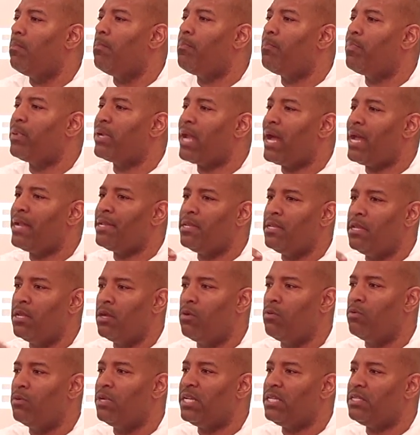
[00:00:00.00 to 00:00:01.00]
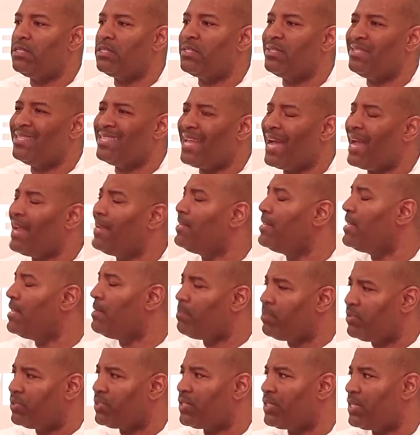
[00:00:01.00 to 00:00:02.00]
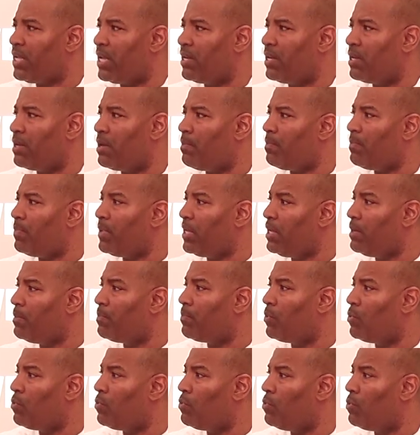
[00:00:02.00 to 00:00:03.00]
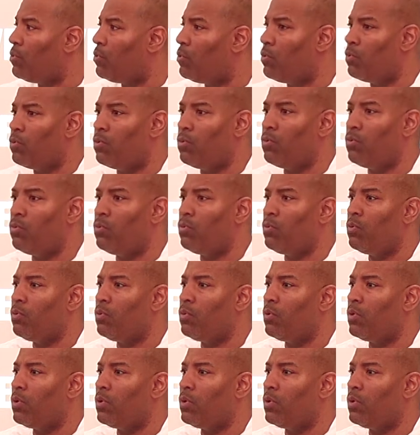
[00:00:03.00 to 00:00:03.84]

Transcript: but I noticed 90% of the people who